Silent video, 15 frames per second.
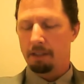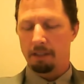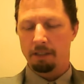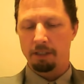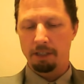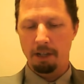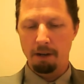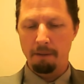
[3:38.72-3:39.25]

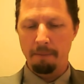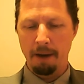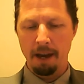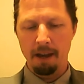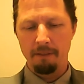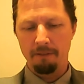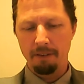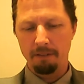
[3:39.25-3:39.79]

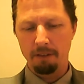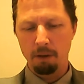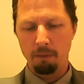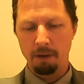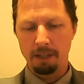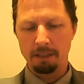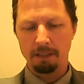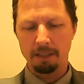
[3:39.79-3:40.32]
Jeremiah
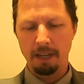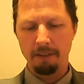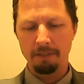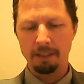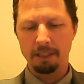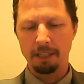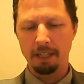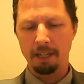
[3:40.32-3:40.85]

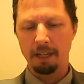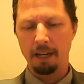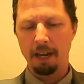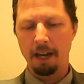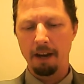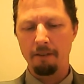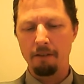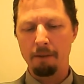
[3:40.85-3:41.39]
51:17,
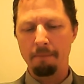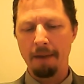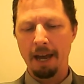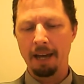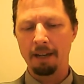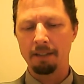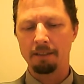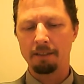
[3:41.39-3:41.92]
every
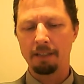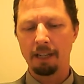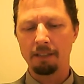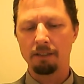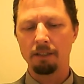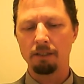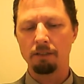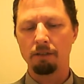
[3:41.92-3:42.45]
man is
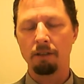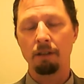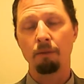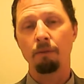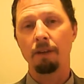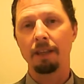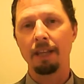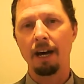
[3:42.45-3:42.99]
senseless and
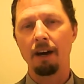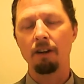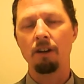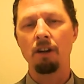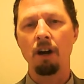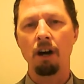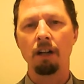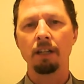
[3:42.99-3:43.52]
without
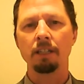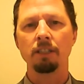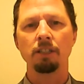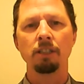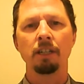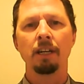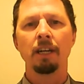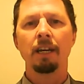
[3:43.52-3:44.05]
knowledge.
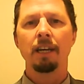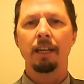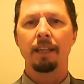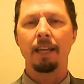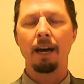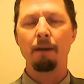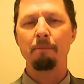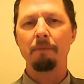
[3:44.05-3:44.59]

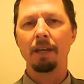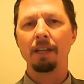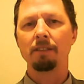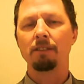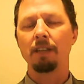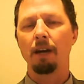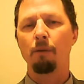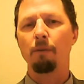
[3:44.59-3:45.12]
That means
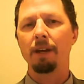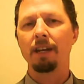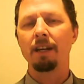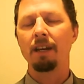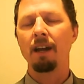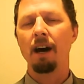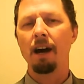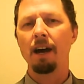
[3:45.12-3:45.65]
that we did
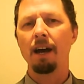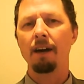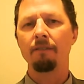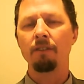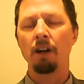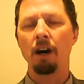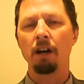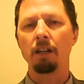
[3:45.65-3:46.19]
not have
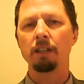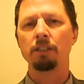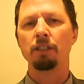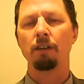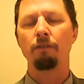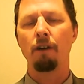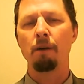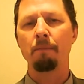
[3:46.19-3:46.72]
knowledge
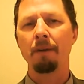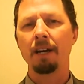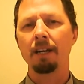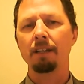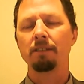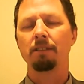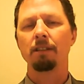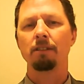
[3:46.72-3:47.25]
of our money
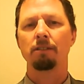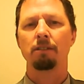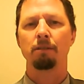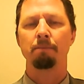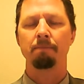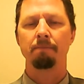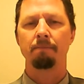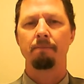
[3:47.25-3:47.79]
system.
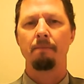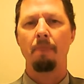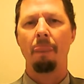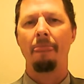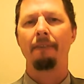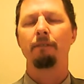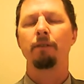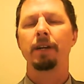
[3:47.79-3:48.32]

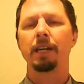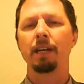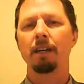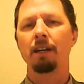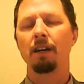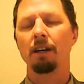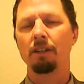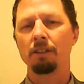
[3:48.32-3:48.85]
We
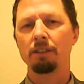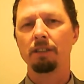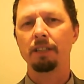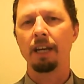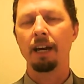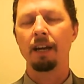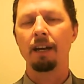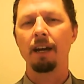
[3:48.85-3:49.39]
didn't
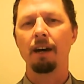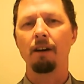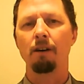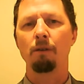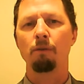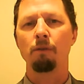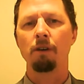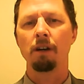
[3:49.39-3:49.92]
understand how
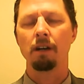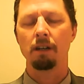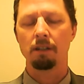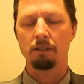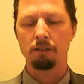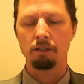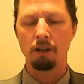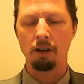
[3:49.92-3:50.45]
it worked.
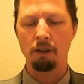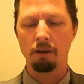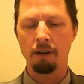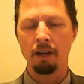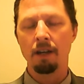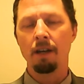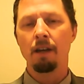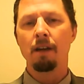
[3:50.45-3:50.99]
So
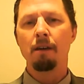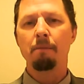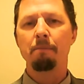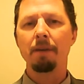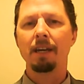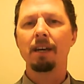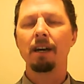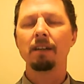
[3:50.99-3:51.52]

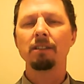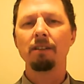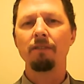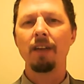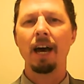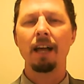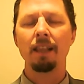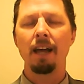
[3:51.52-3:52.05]
because of
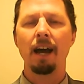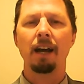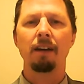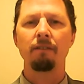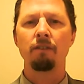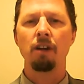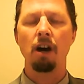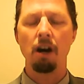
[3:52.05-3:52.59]
that lack
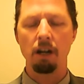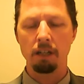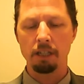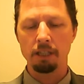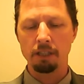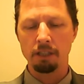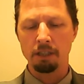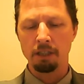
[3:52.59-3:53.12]
of
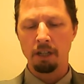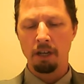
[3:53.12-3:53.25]
knowledge,